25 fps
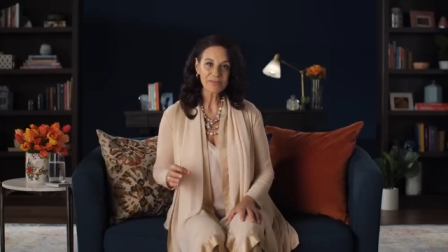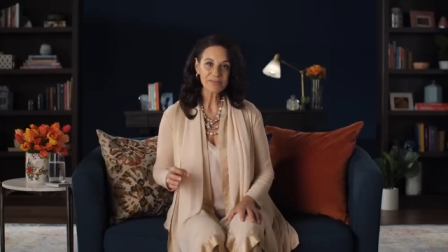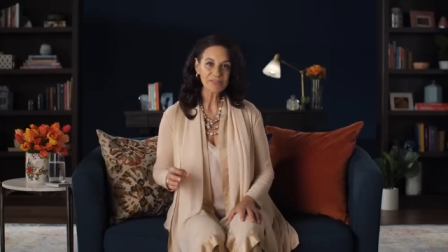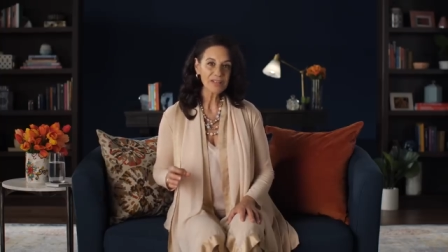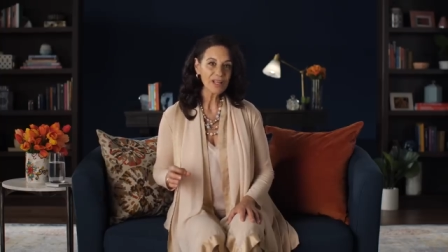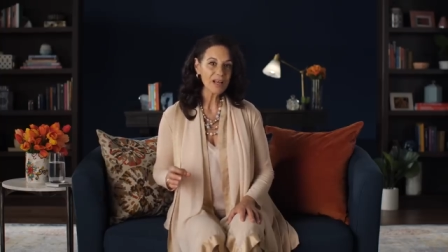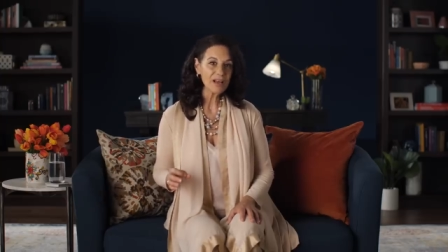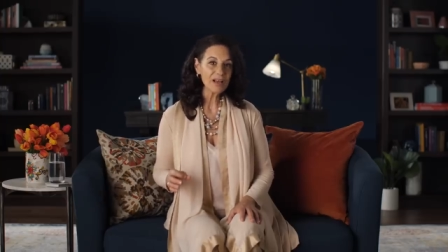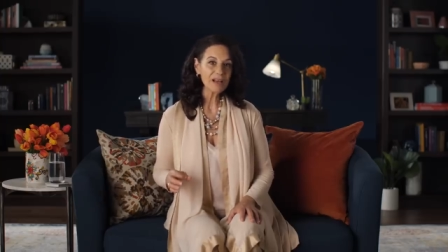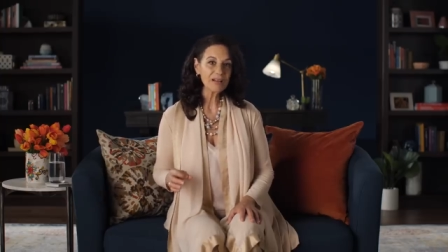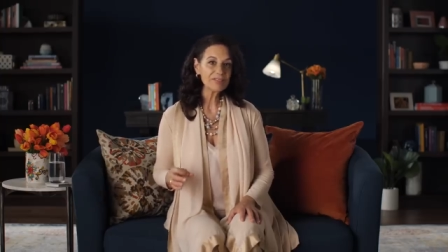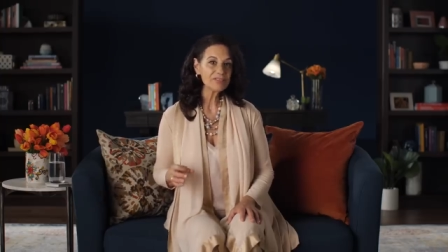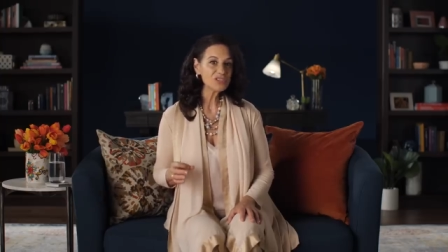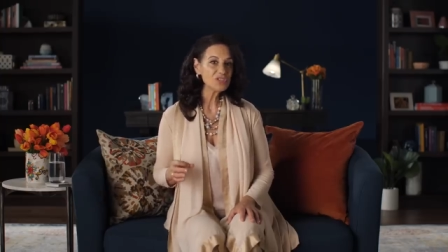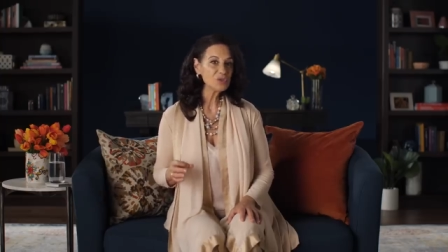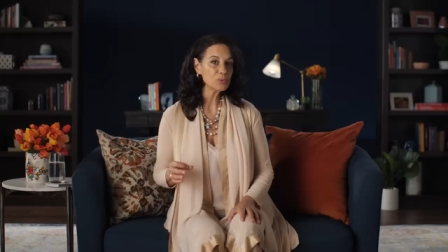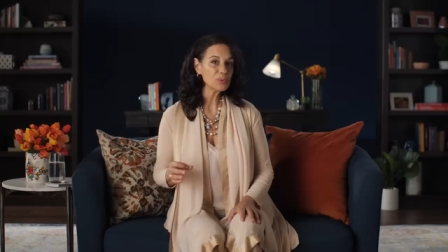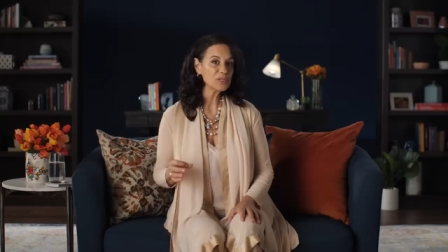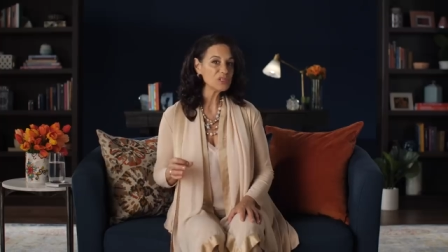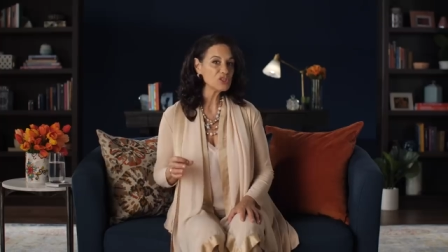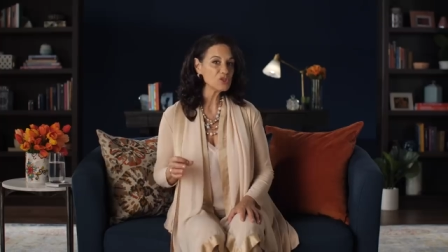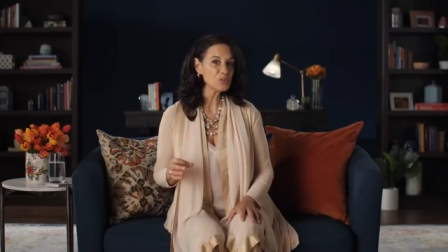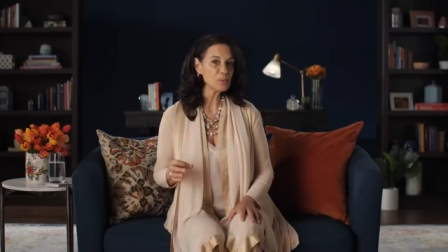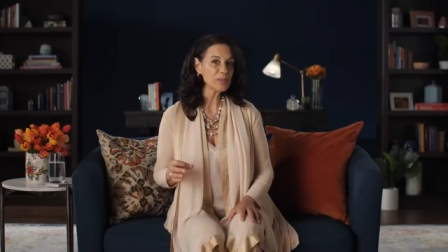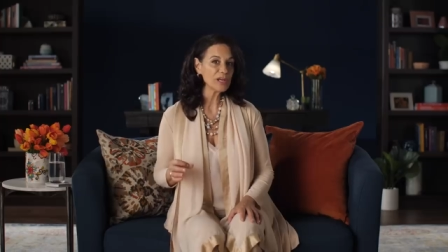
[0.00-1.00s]
of love to
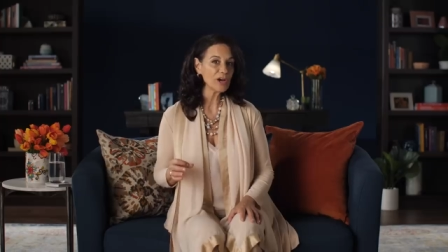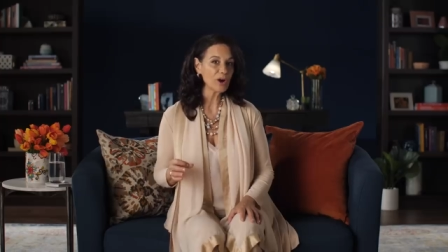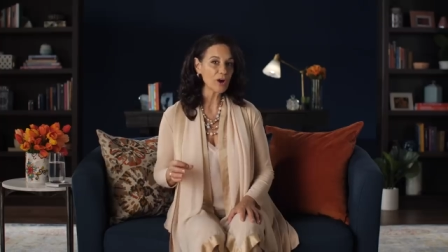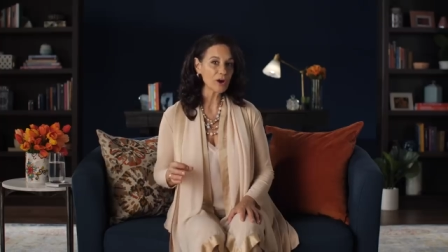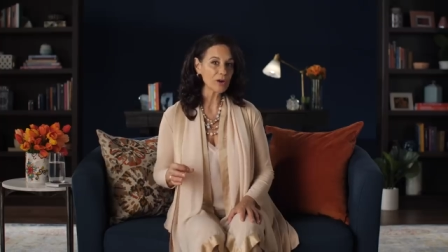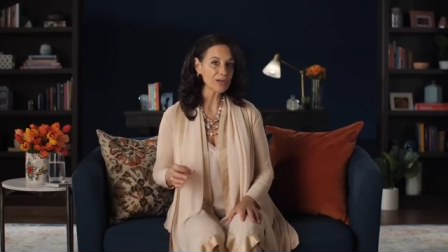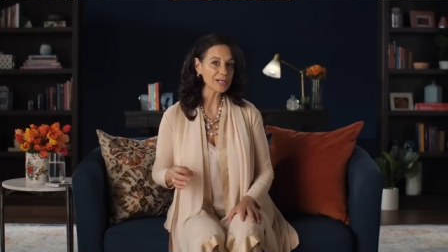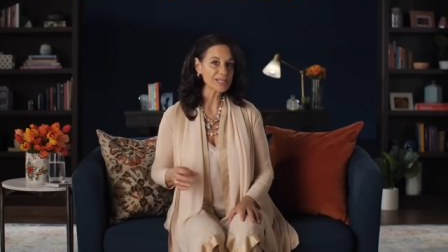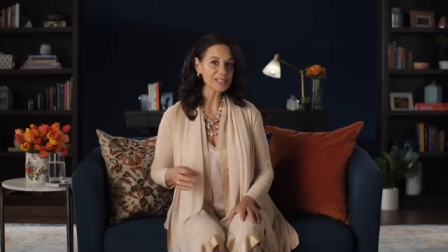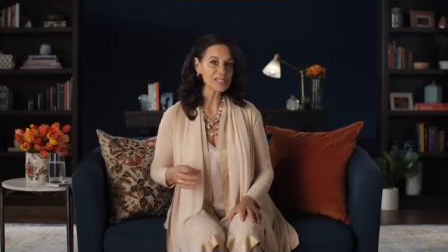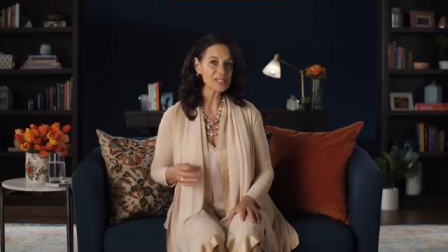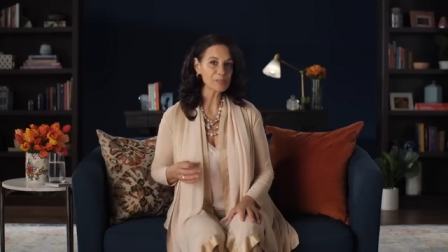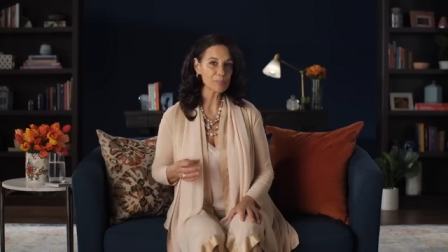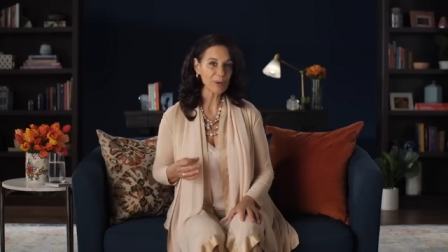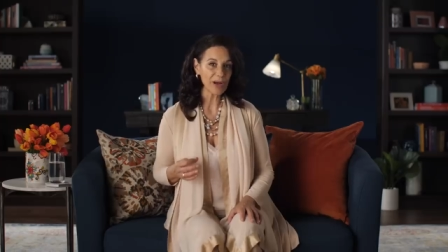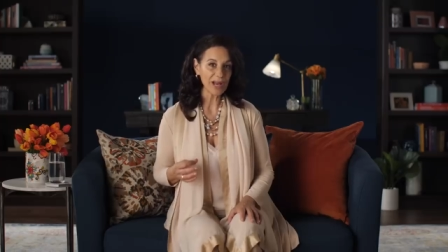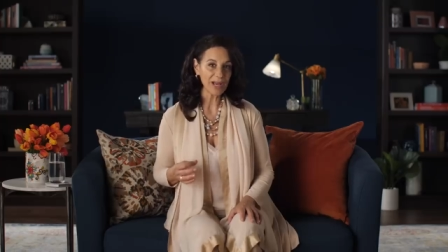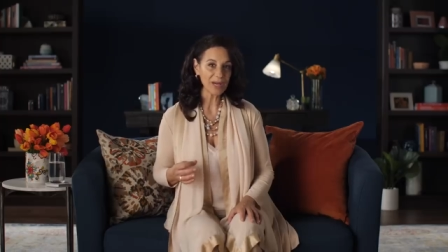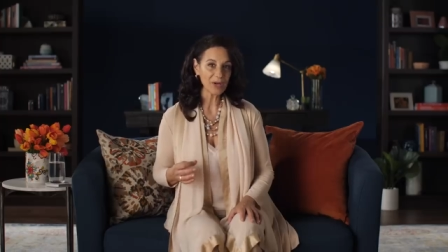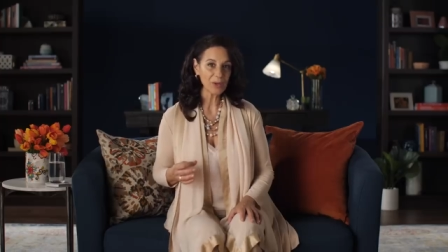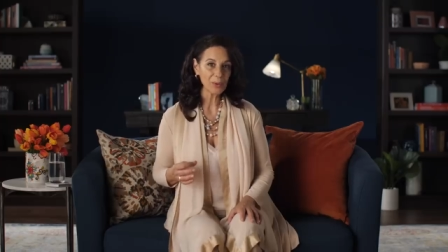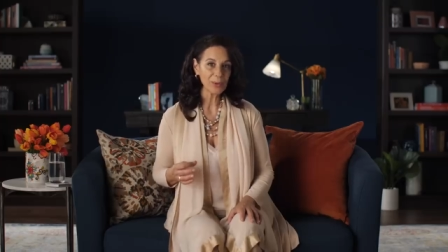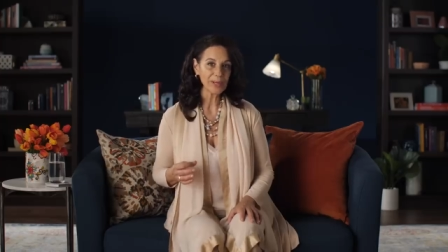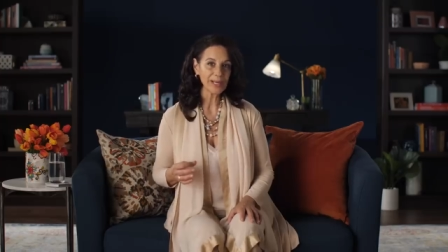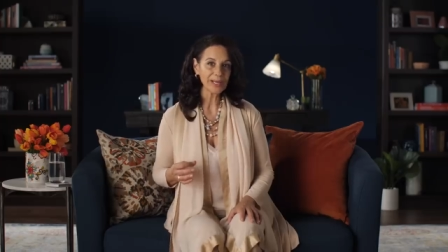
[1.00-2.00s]
which we are
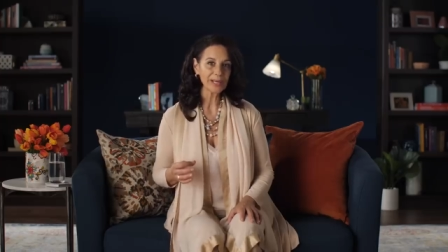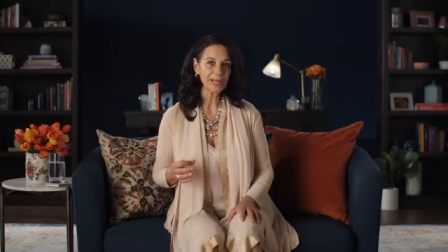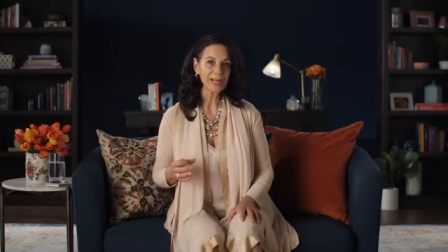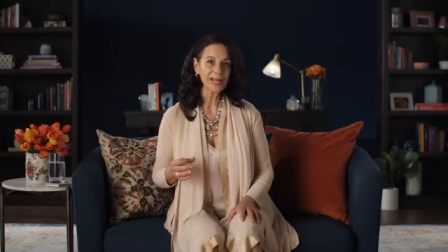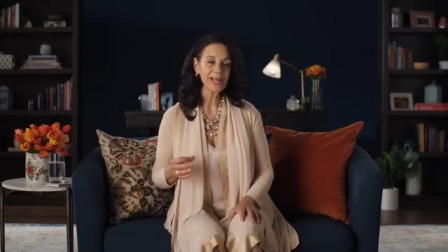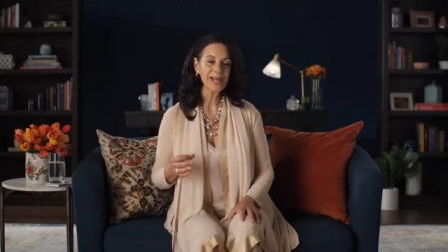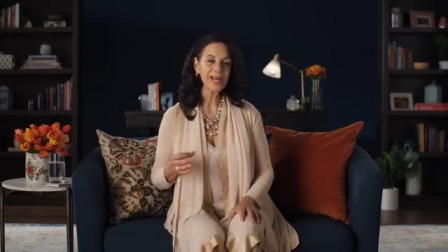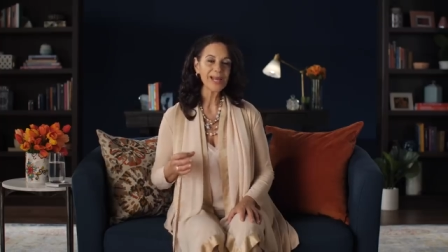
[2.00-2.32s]
aspiring